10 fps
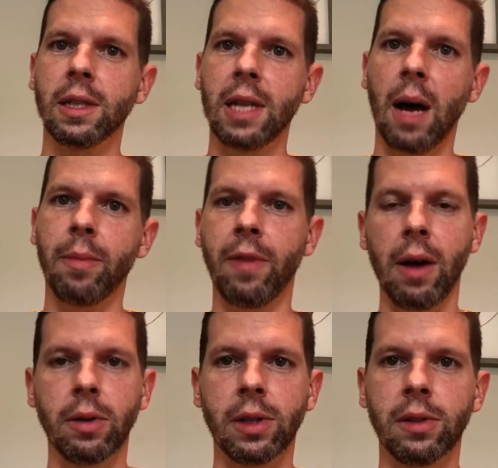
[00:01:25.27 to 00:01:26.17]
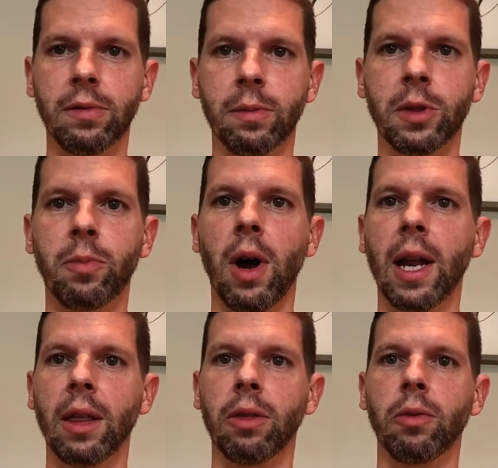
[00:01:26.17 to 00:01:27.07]
to stop viruses from
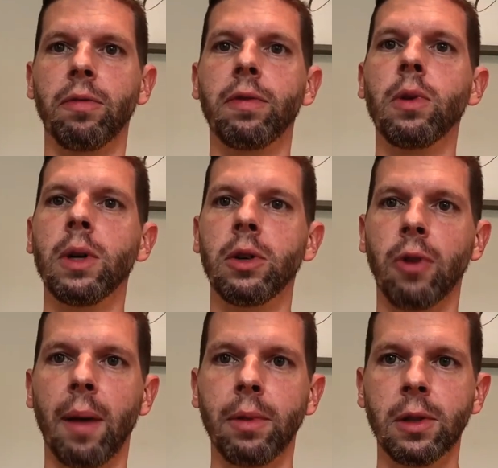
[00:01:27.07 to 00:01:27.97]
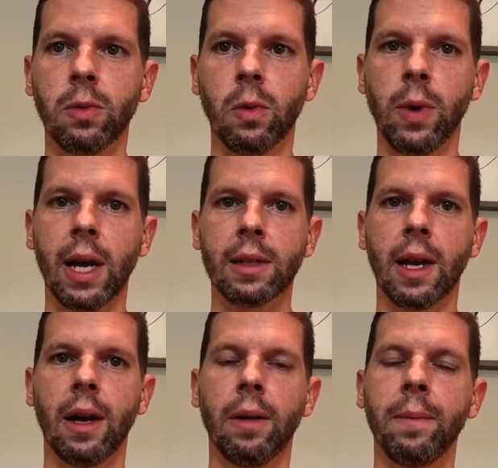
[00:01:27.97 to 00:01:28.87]
spreading through fluid droplets when we
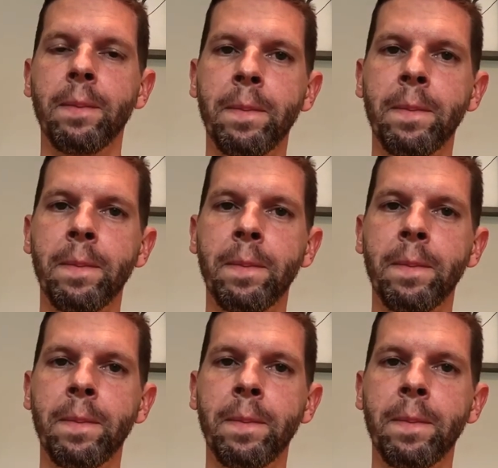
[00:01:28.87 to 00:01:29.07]
exhale.